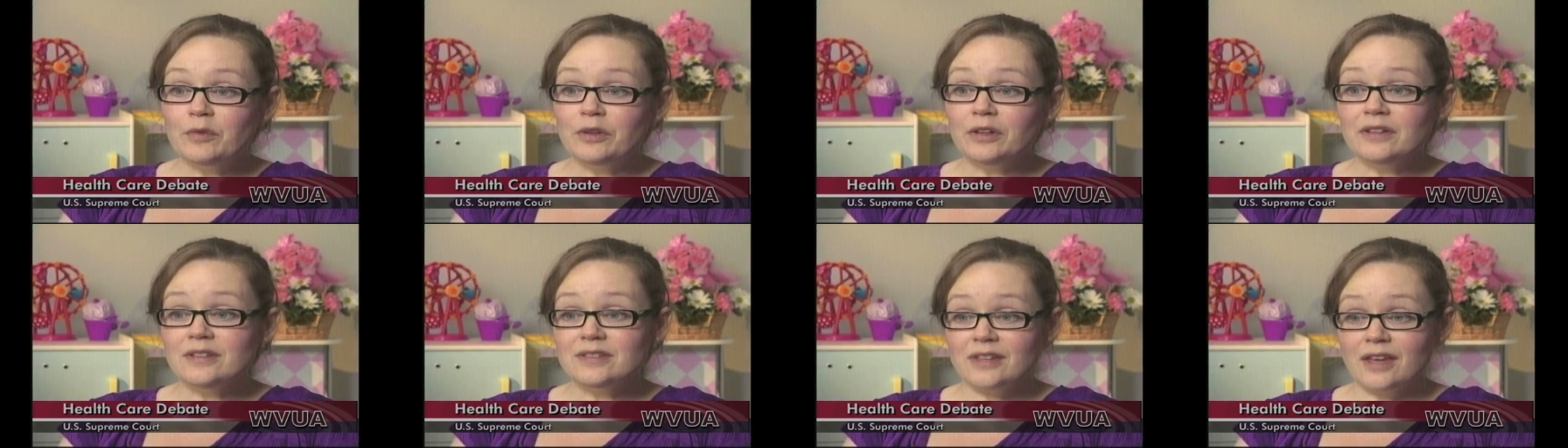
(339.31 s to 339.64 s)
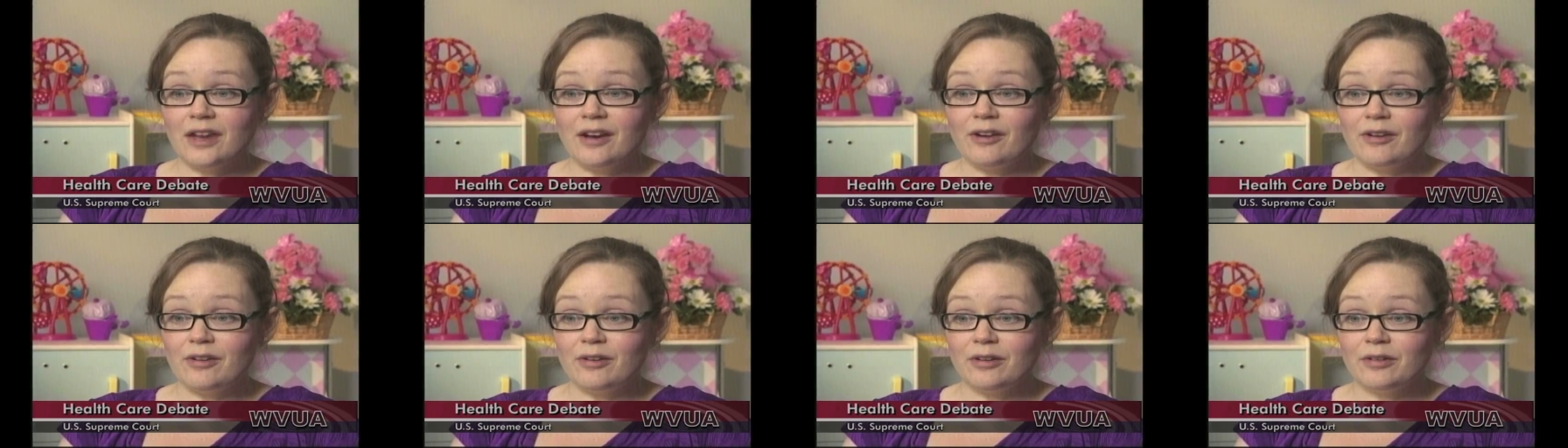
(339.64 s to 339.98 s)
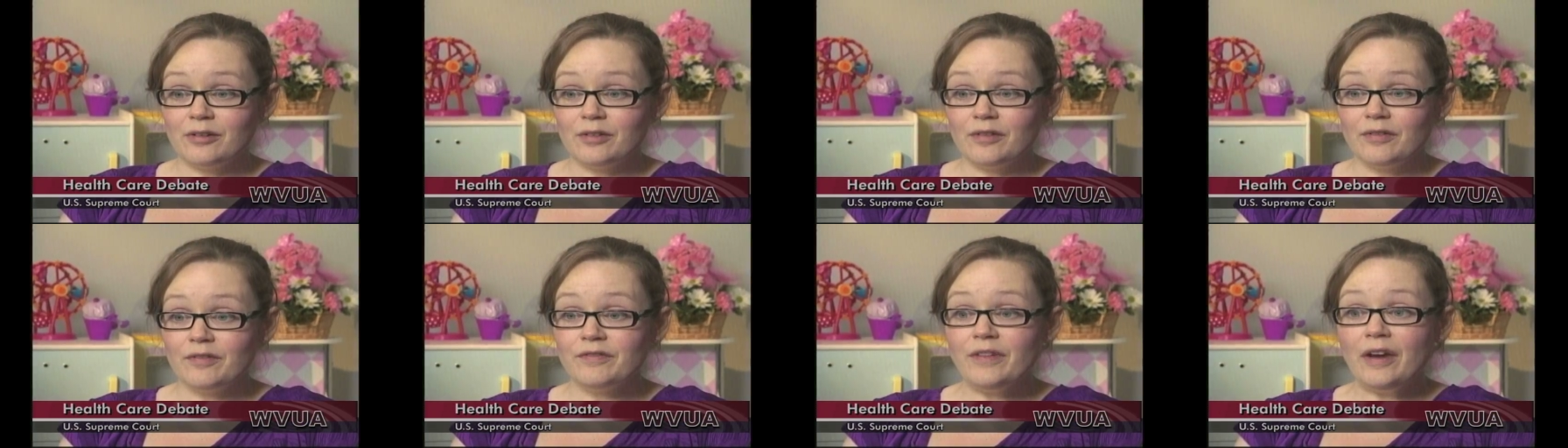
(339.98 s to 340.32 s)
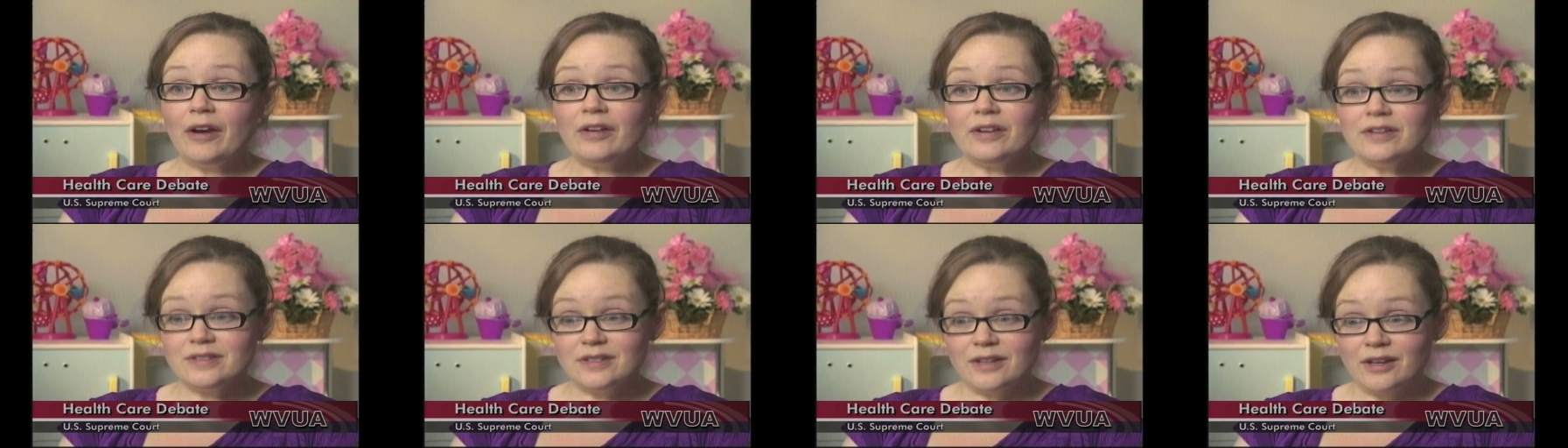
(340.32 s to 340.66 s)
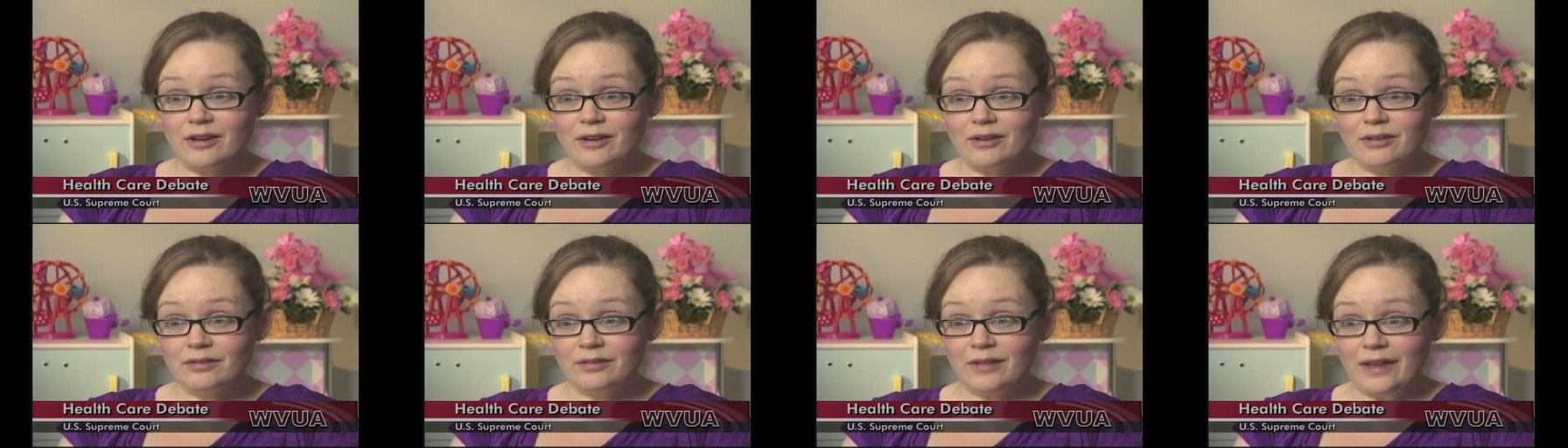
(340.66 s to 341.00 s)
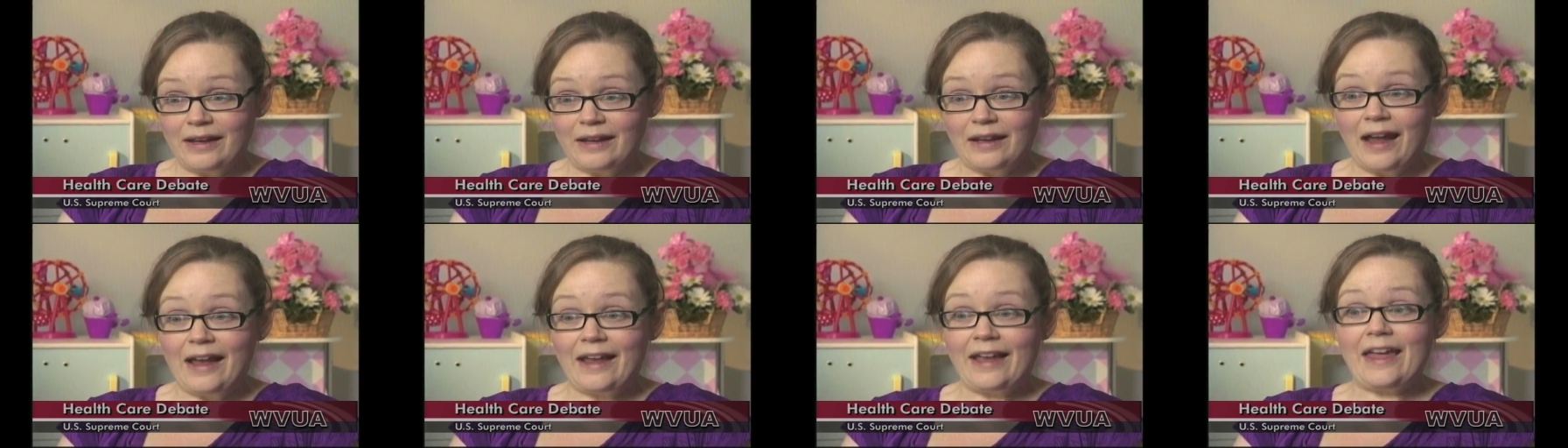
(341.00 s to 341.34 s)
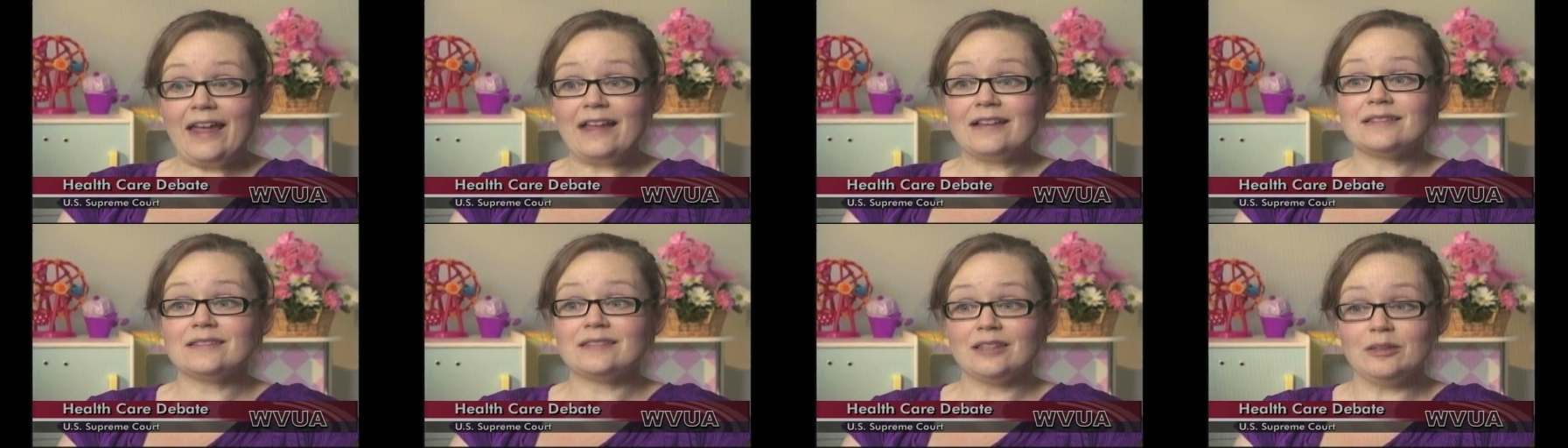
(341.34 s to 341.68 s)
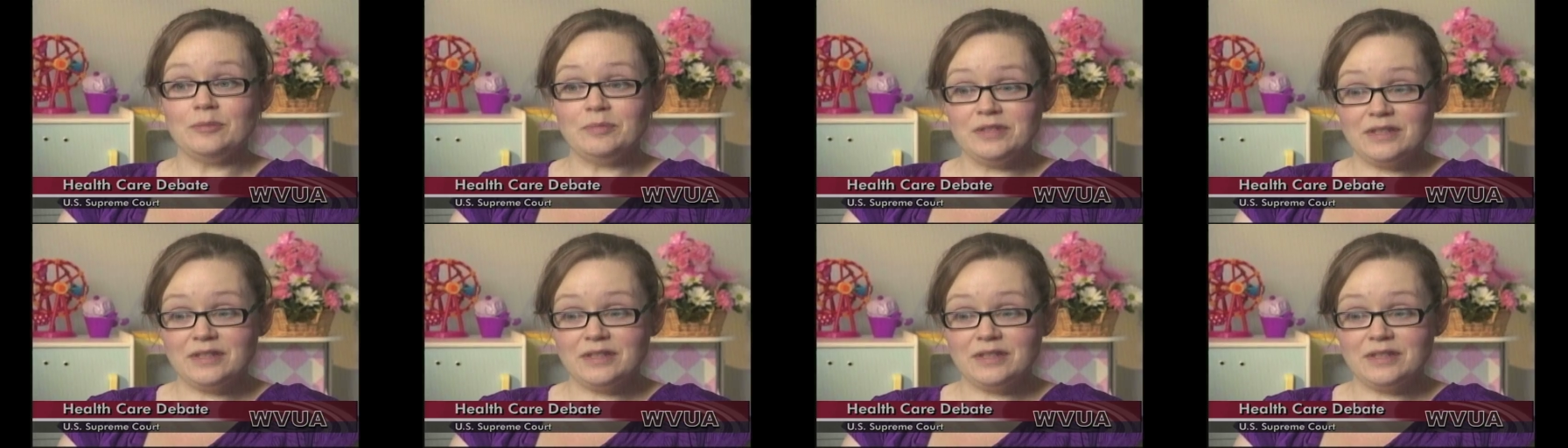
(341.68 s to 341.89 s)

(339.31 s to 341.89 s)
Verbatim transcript: really scared, very scared. Like, I can't sleep